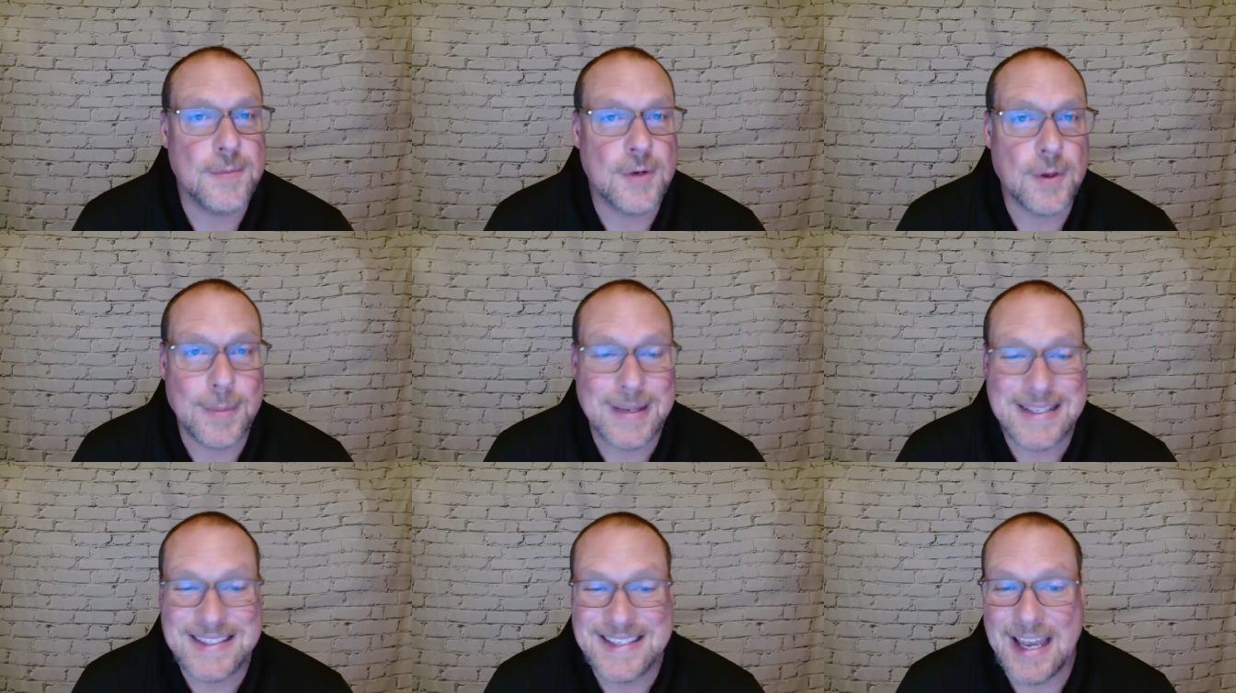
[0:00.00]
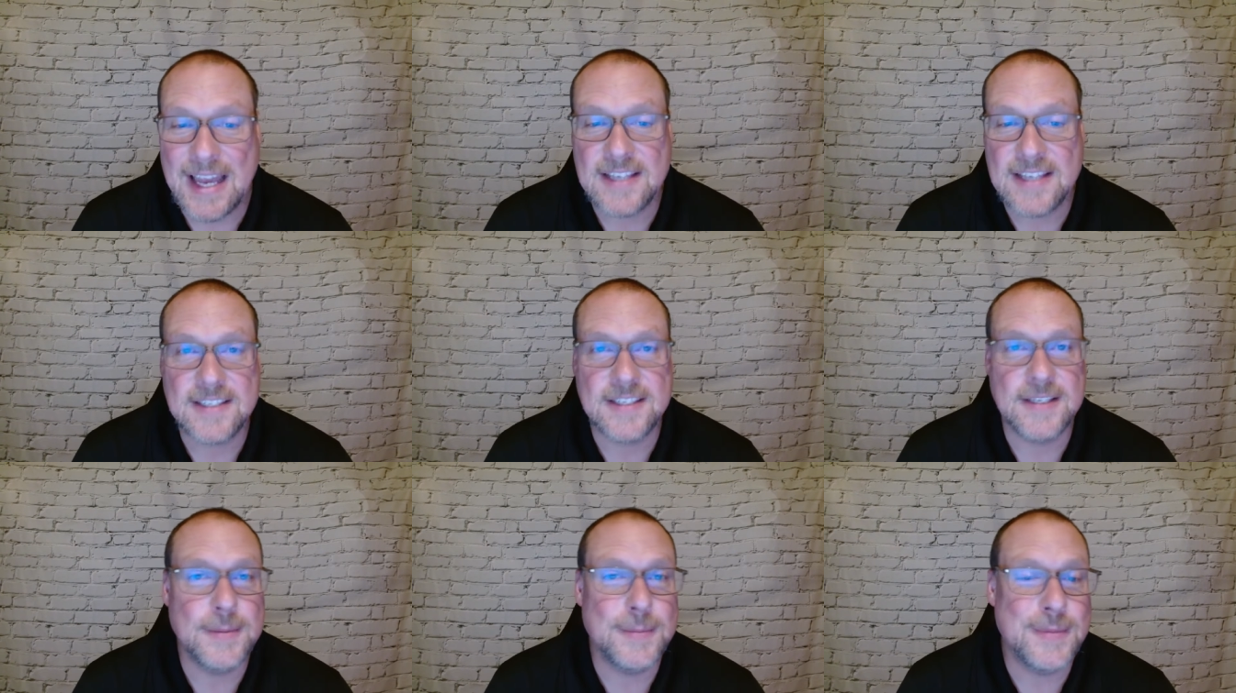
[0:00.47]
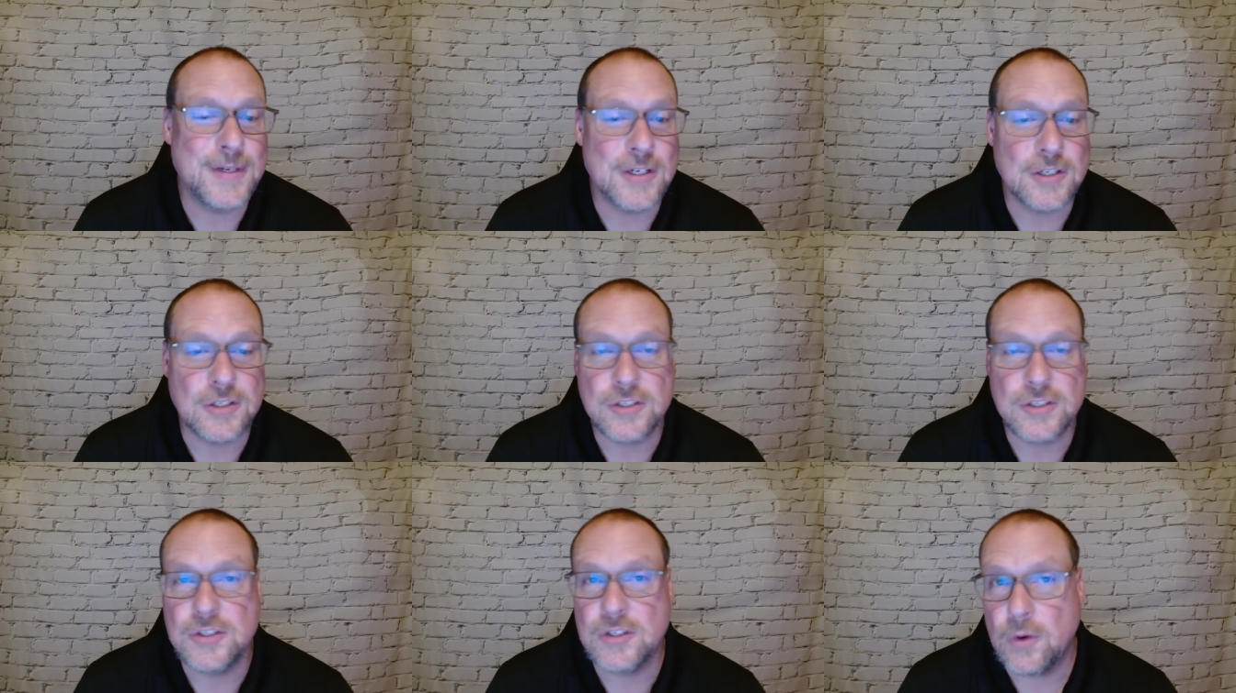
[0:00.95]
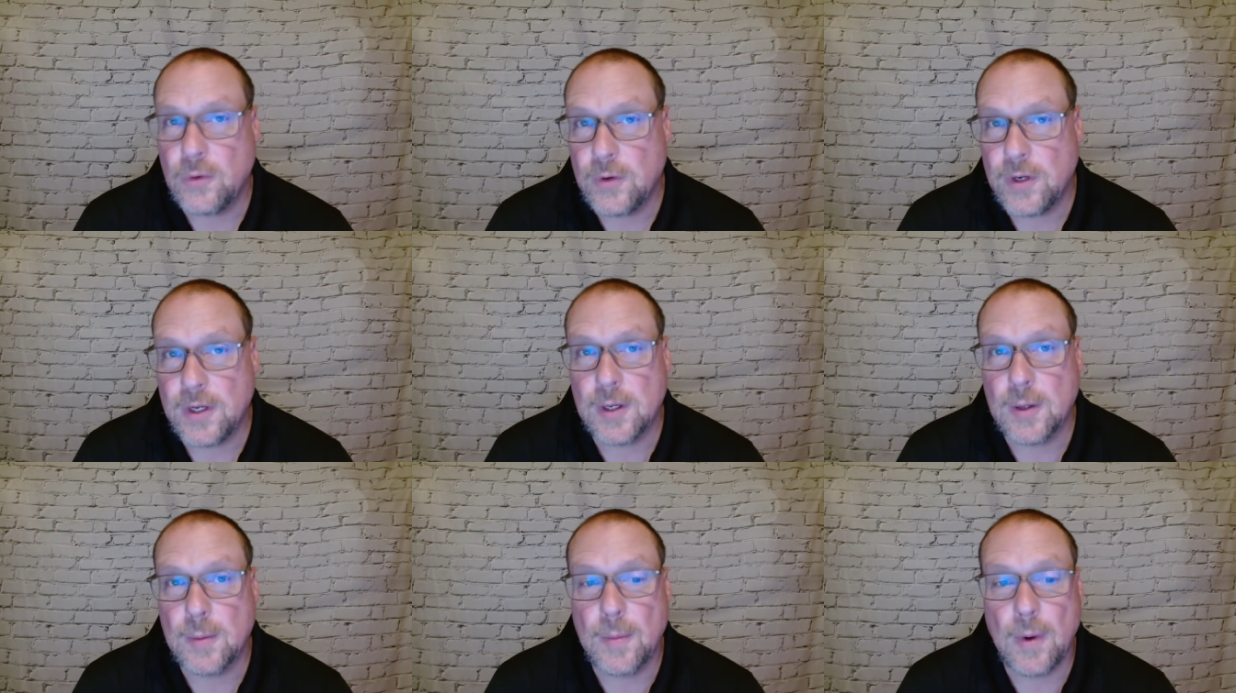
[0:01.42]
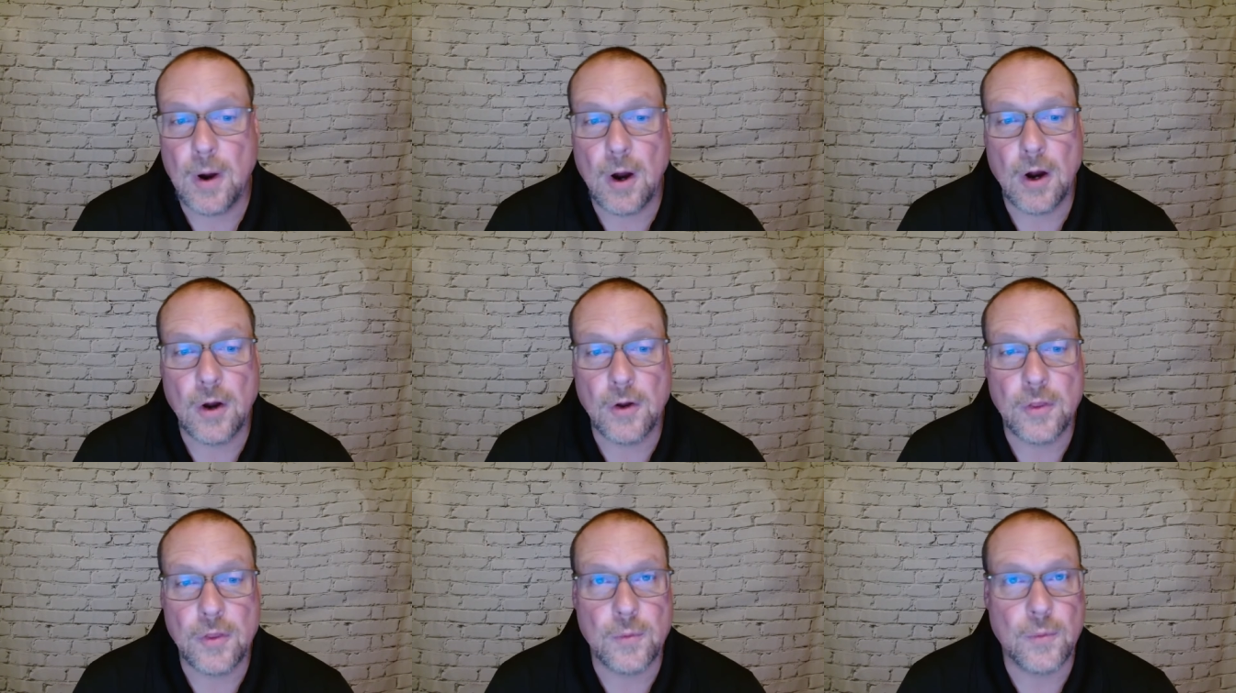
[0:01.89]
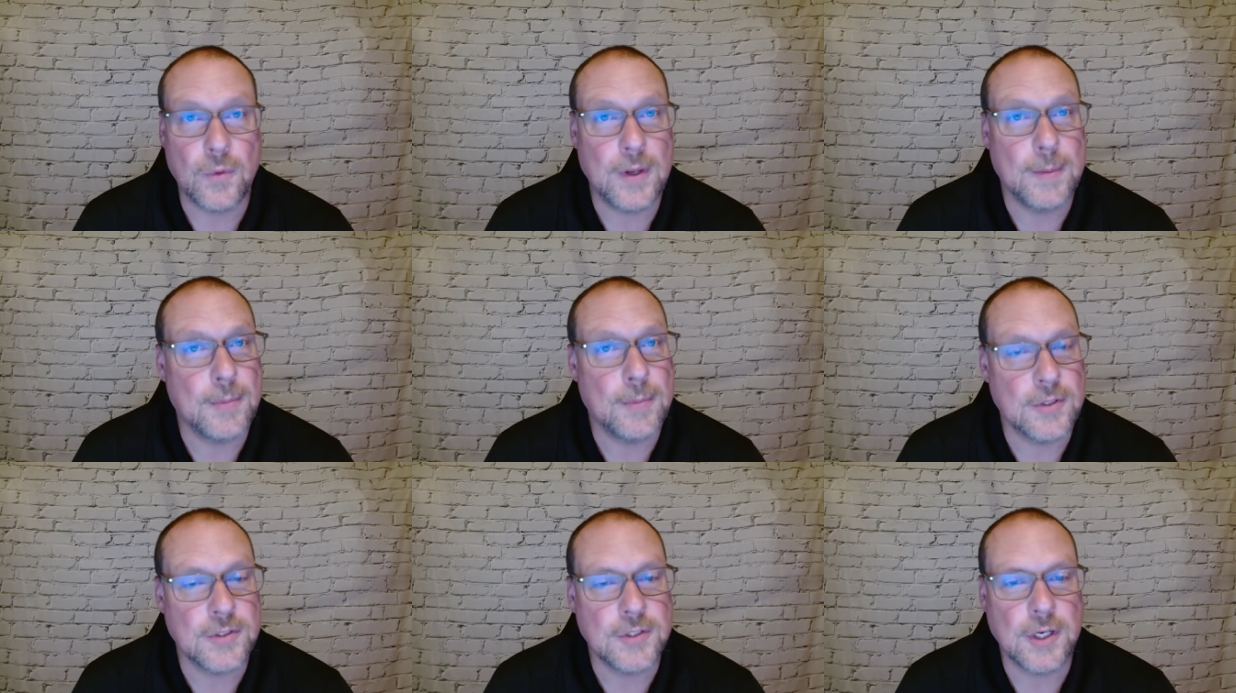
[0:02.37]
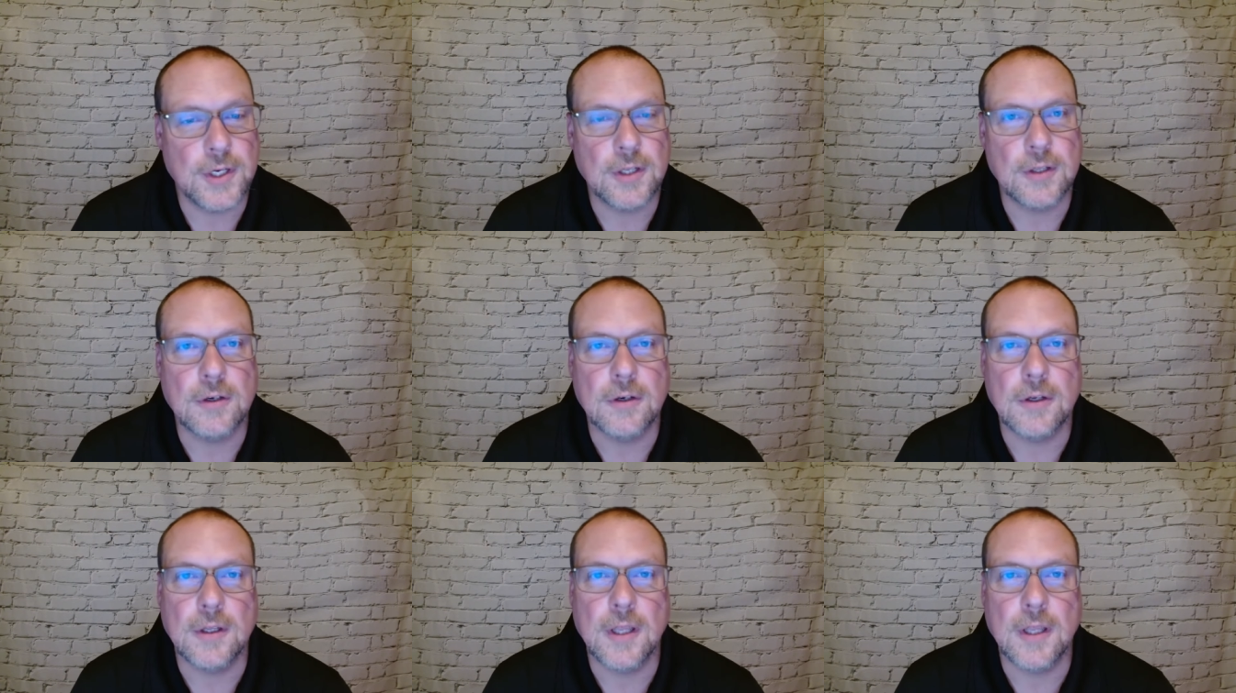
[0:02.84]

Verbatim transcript: your potassium, and your sodium are three particular